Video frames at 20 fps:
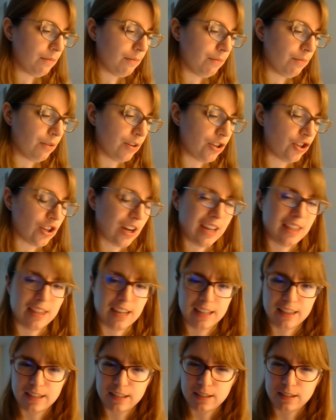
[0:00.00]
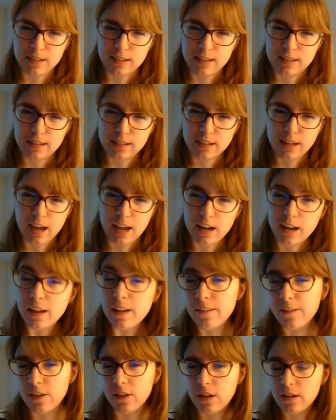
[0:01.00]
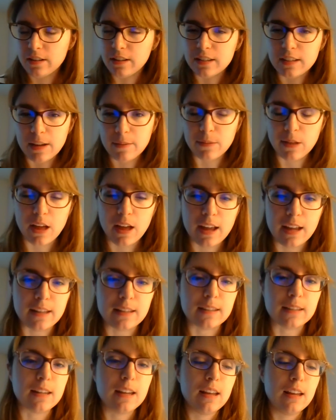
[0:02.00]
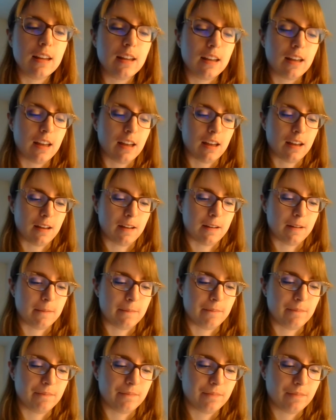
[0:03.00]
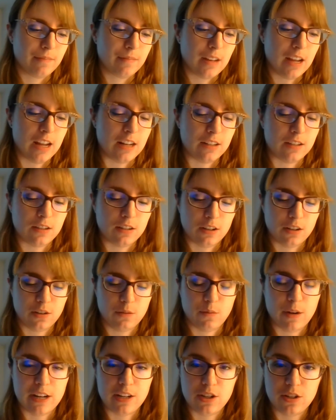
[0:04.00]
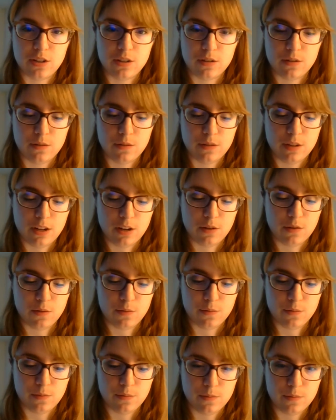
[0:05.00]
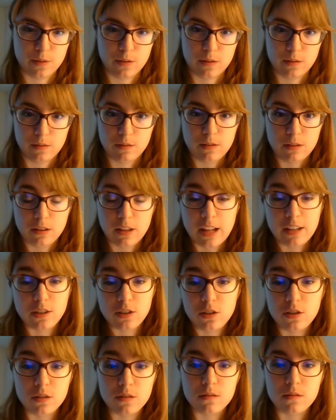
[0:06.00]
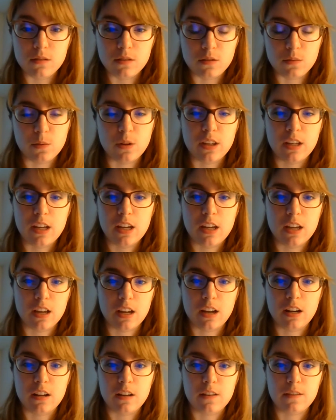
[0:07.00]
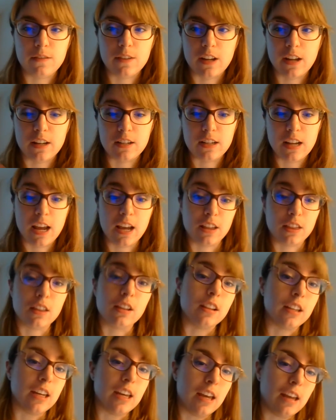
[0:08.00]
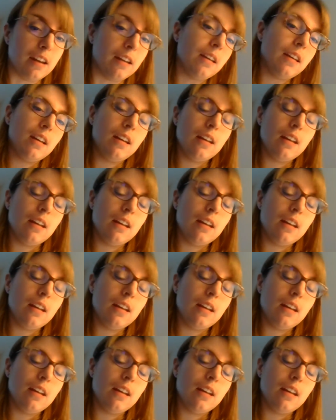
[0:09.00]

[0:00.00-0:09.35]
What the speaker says: which I think this is kind of along the same lines. It's a good way to, let students really kind of take the lead